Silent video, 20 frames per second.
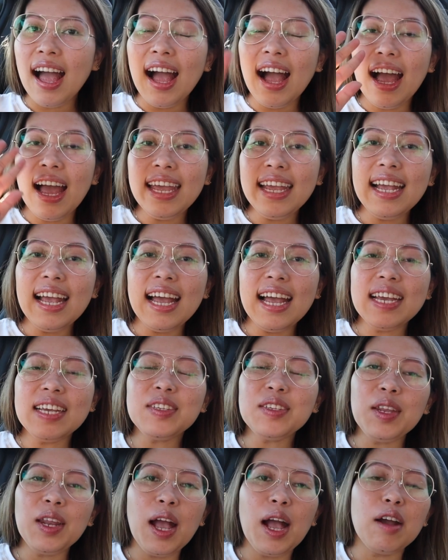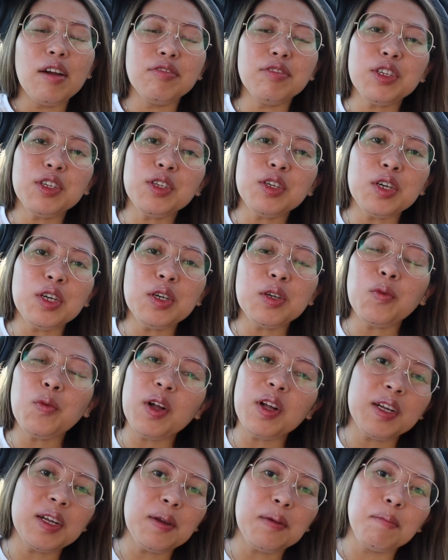Hi guys, good afternoon.
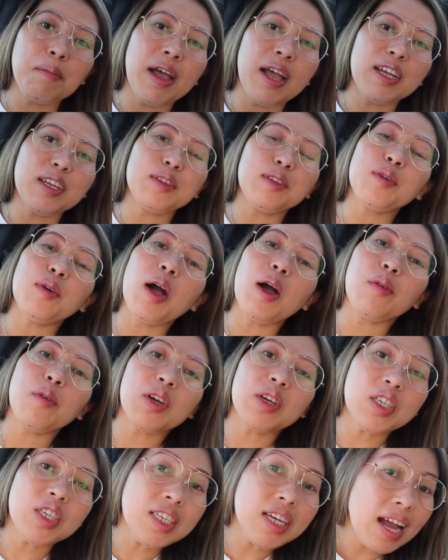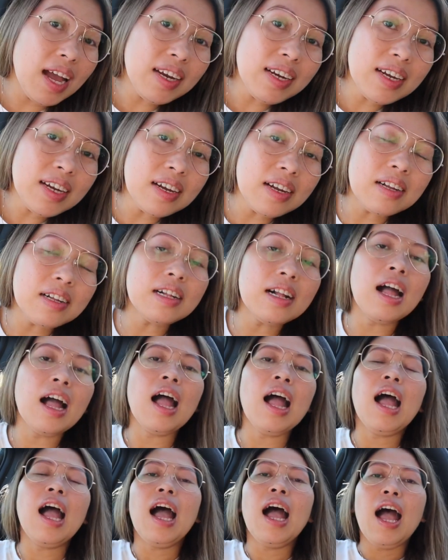Welcome back to our channel.
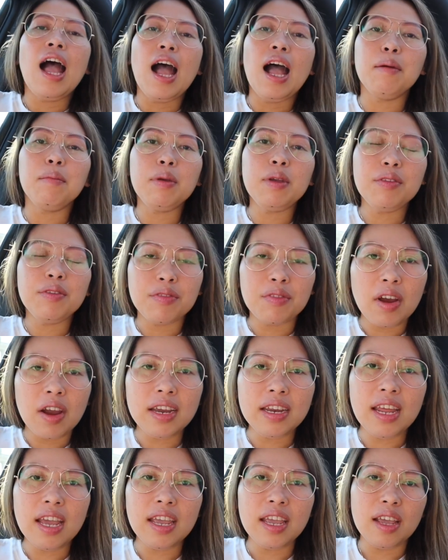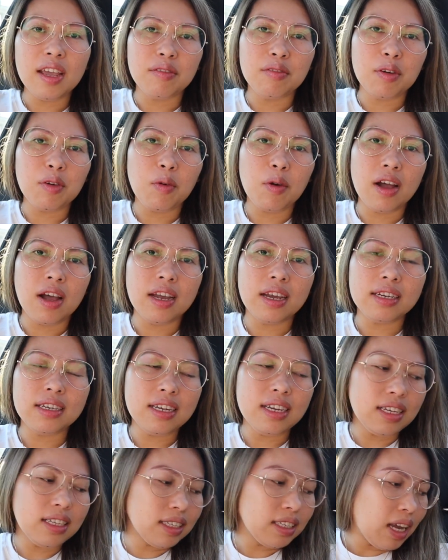Happy Friday everyone!
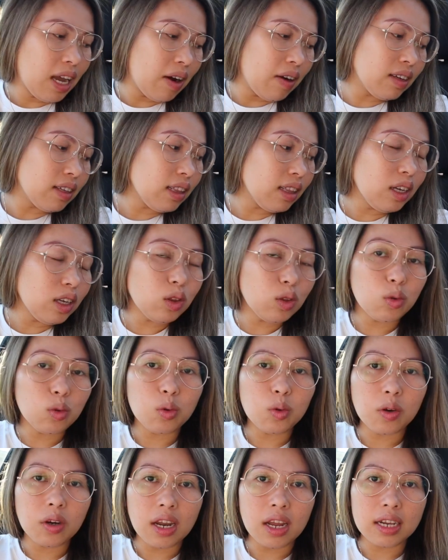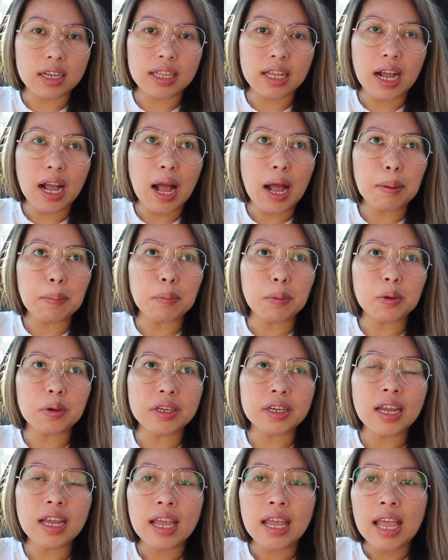It's currently two o'clock ng
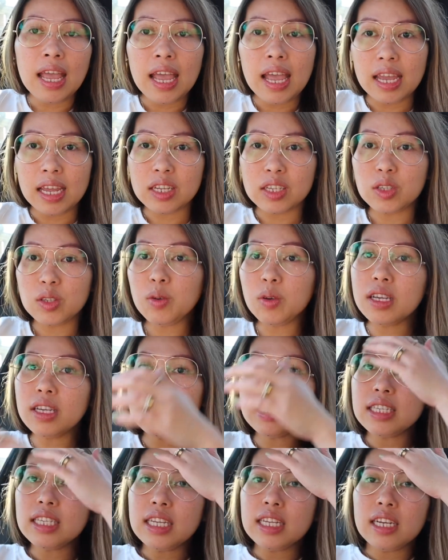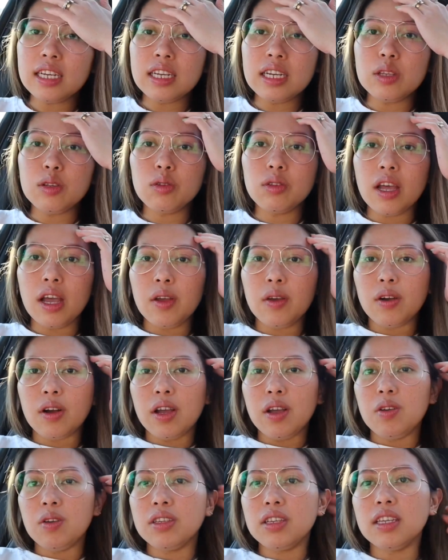hapon. And as you can see, nandito tayo
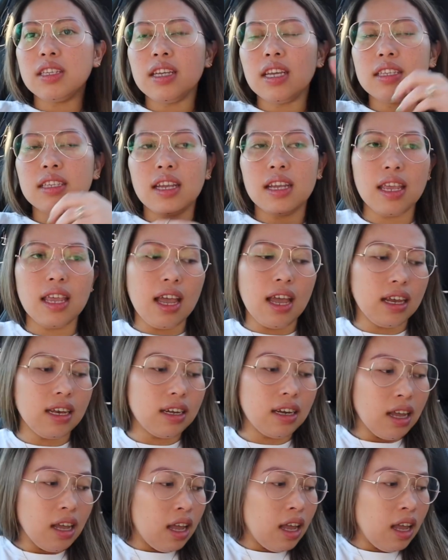ngayon sa sasakyan.